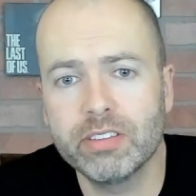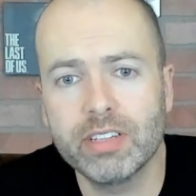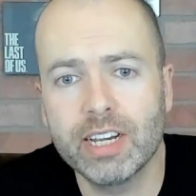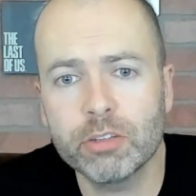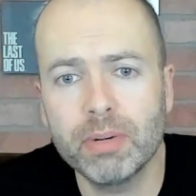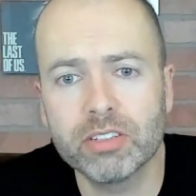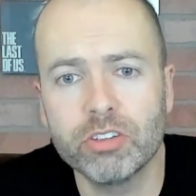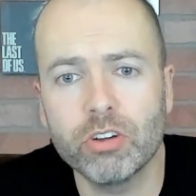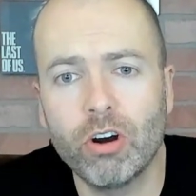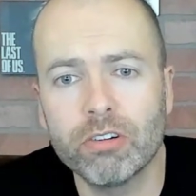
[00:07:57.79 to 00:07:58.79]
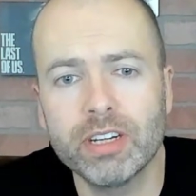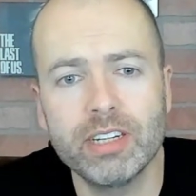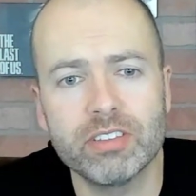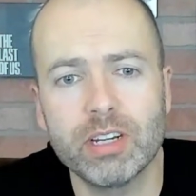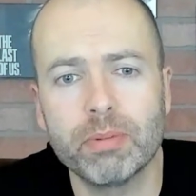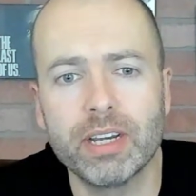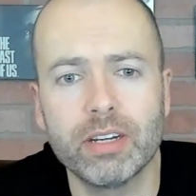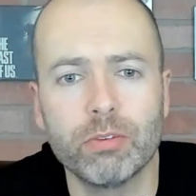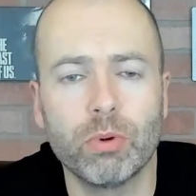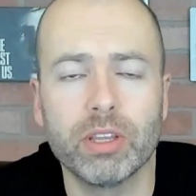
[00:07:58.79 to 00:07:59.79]
Xbox is already a step ahead
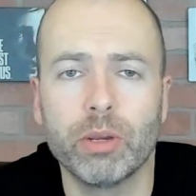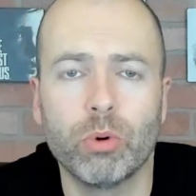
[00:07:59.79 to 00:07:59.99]
of where they were